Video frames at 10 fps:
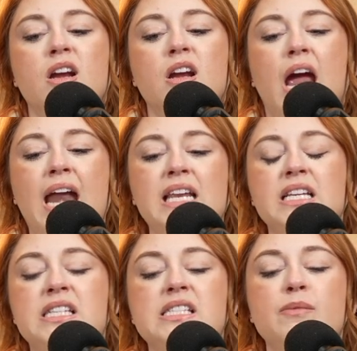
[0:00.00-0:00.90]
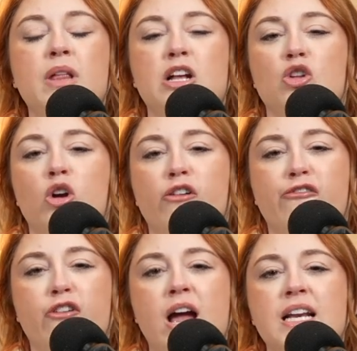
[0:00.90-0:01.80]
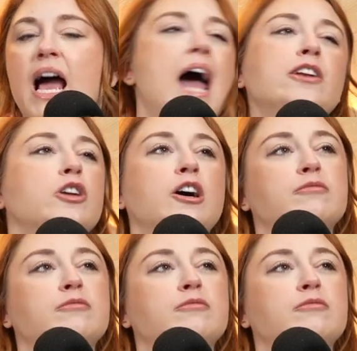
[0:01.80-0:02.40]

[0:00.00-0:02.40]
And he doesn't seem like a loyal friend. I don't